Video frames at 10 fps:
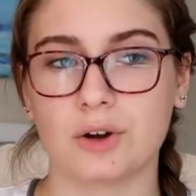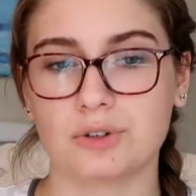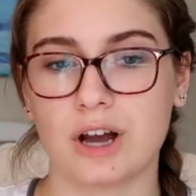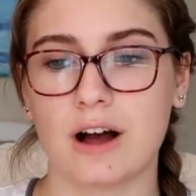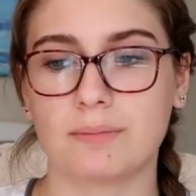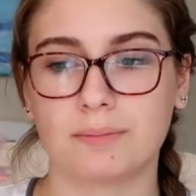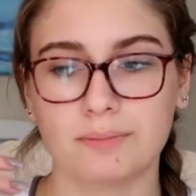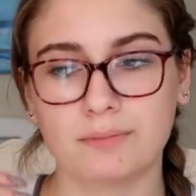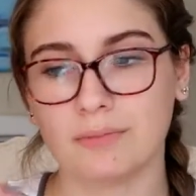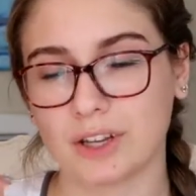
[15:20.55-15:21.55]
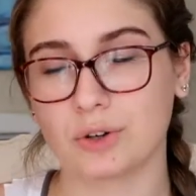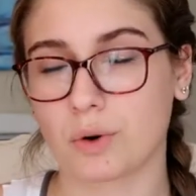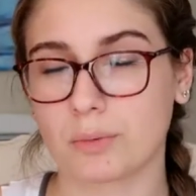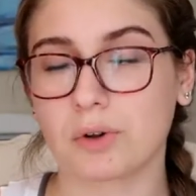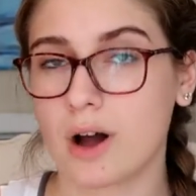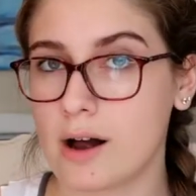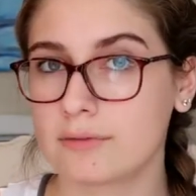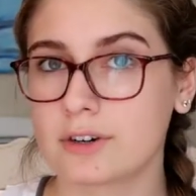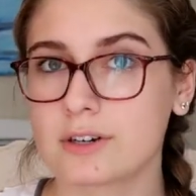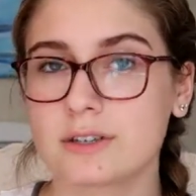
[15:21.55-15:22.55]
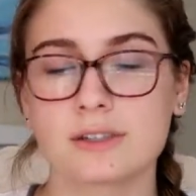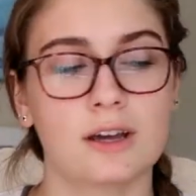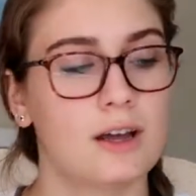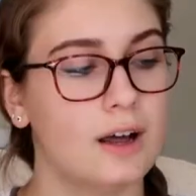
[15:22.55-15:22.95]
top, like normal Converse,